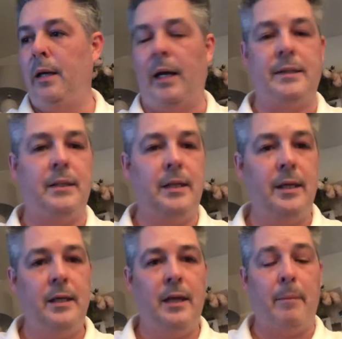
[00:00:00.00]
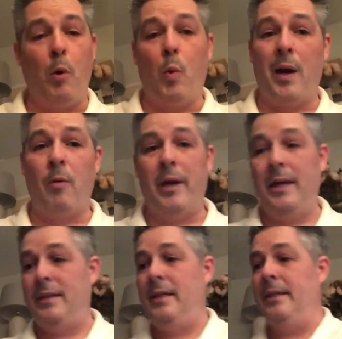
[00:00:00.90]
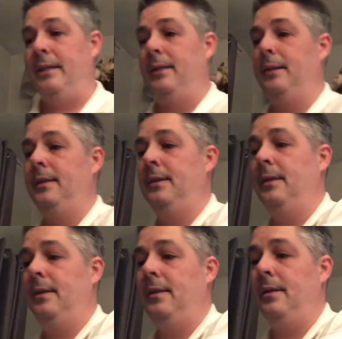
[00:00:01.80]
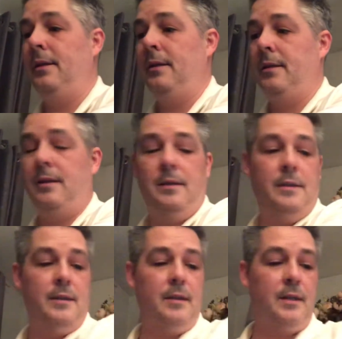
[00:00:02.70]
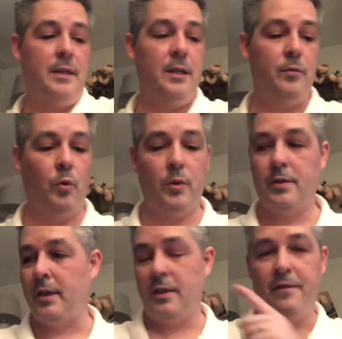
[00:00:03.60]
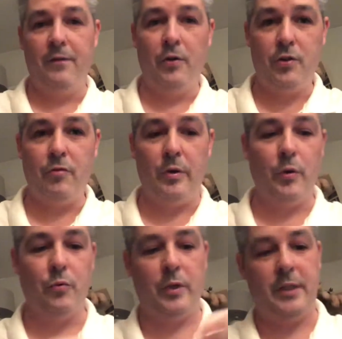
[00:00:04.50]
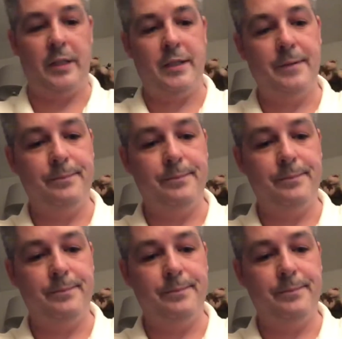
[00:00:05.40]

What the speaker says: I did it in about 1 hour 18 as a 16-year-old. So that's the first Great North Run I did.